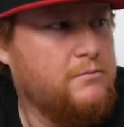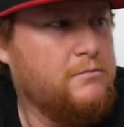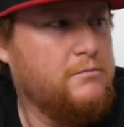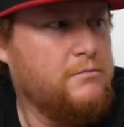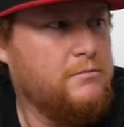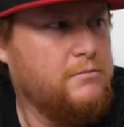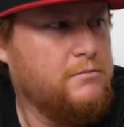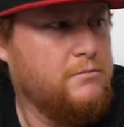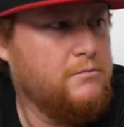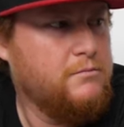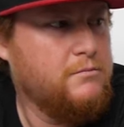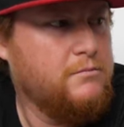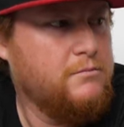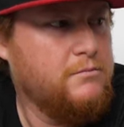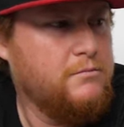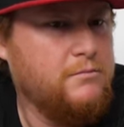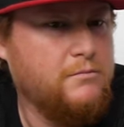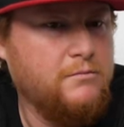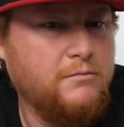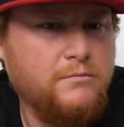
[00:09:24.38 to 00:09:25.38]

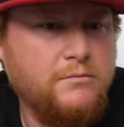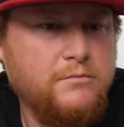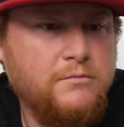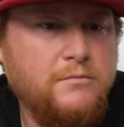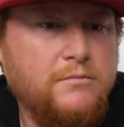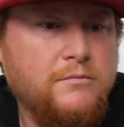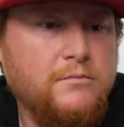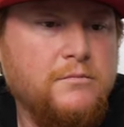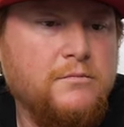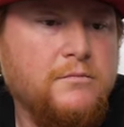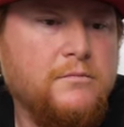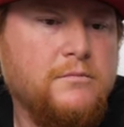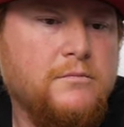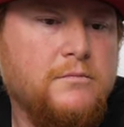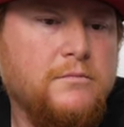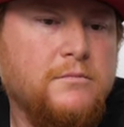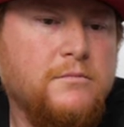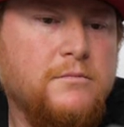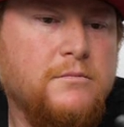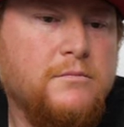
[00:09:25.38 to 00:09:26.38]

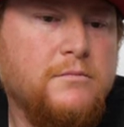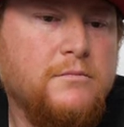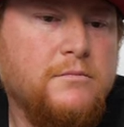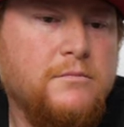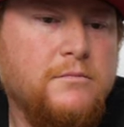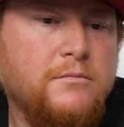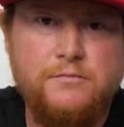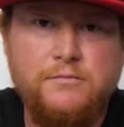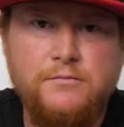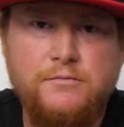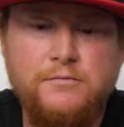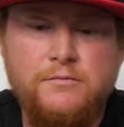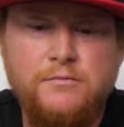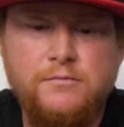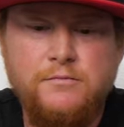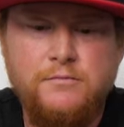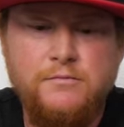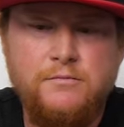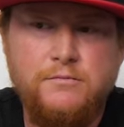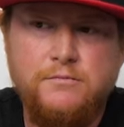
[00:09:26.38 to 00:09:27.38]

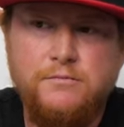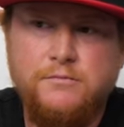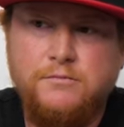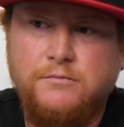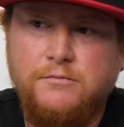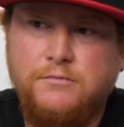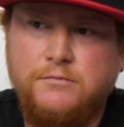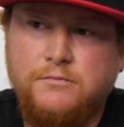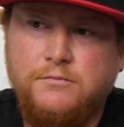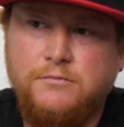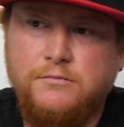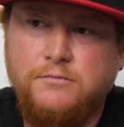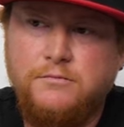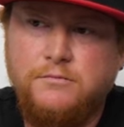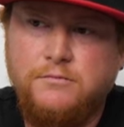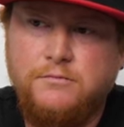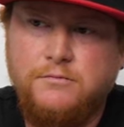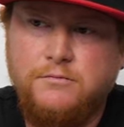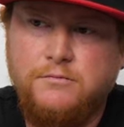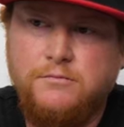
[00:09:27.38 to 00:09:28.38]

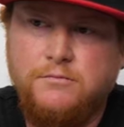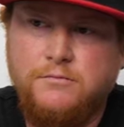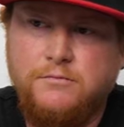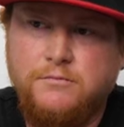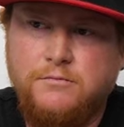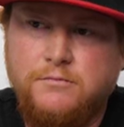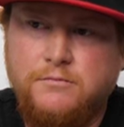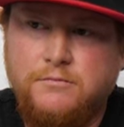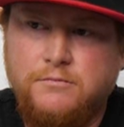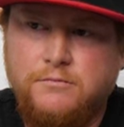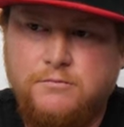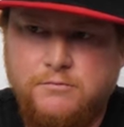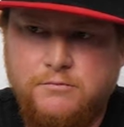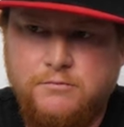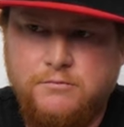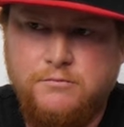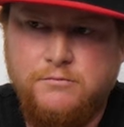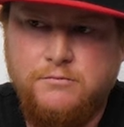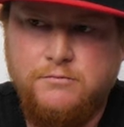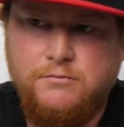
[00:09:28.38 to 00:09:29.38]

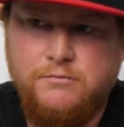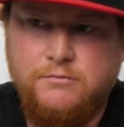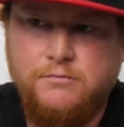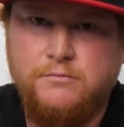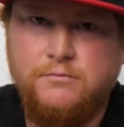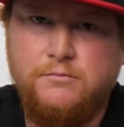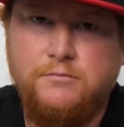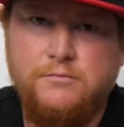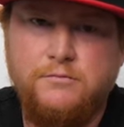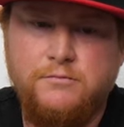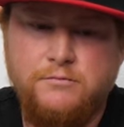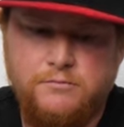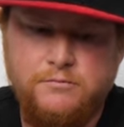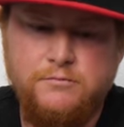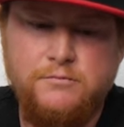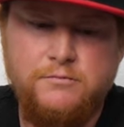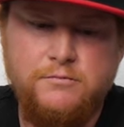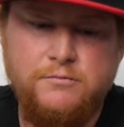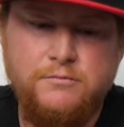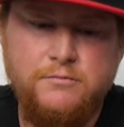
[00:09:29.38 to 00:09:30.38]

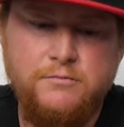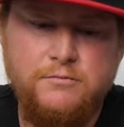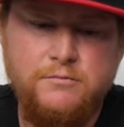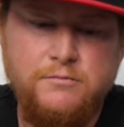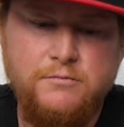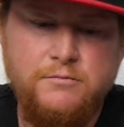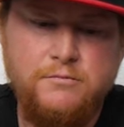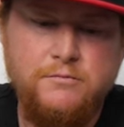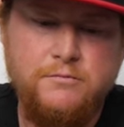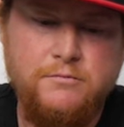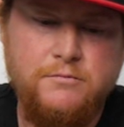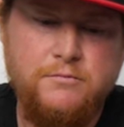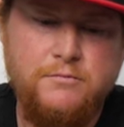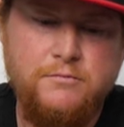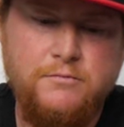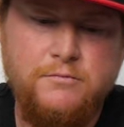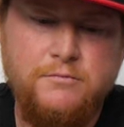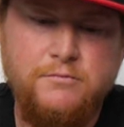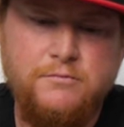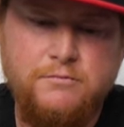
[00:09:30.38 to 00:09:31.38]

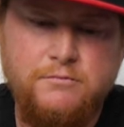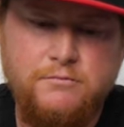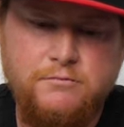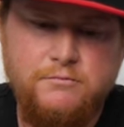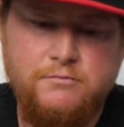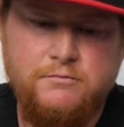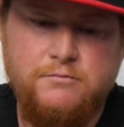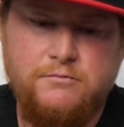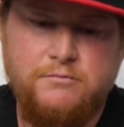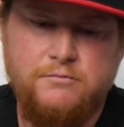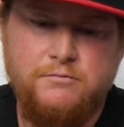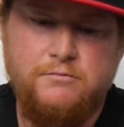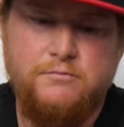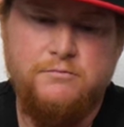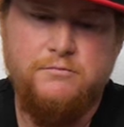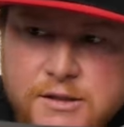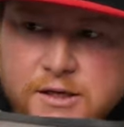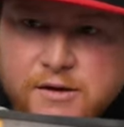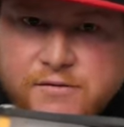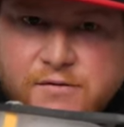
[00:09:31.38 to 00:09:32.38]
(silent)